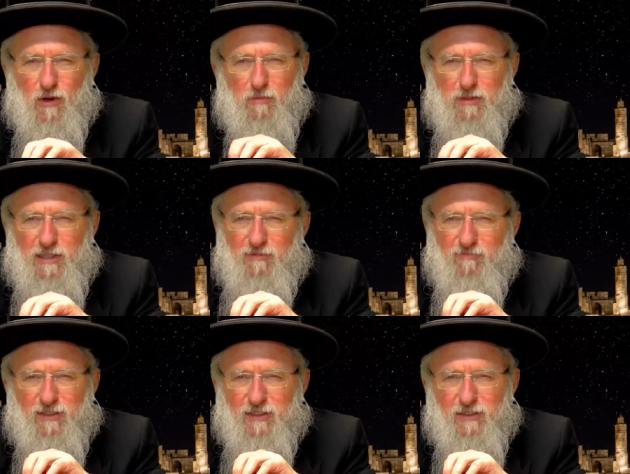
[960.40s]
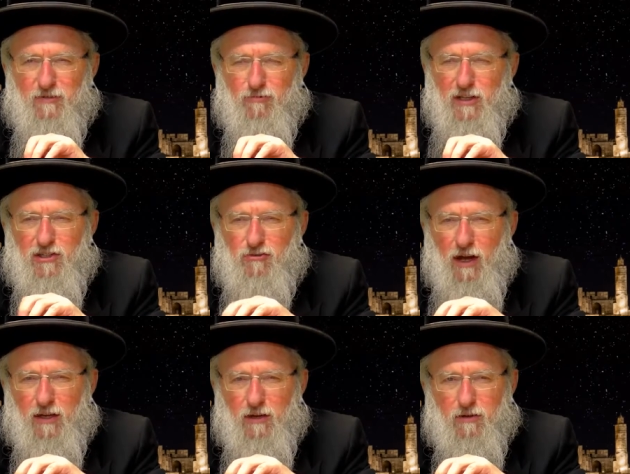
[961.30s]
ought to be really
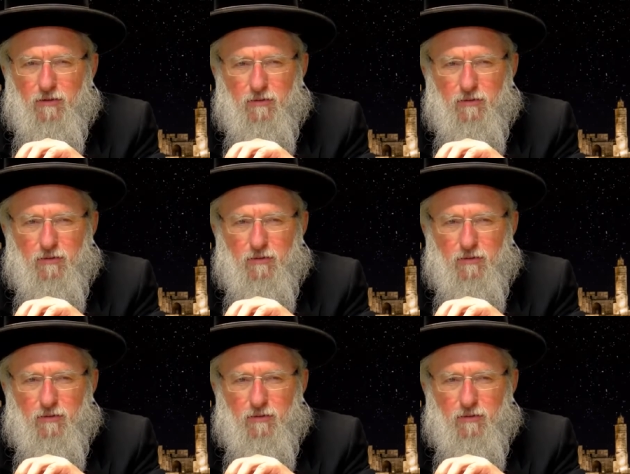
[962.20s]
striking.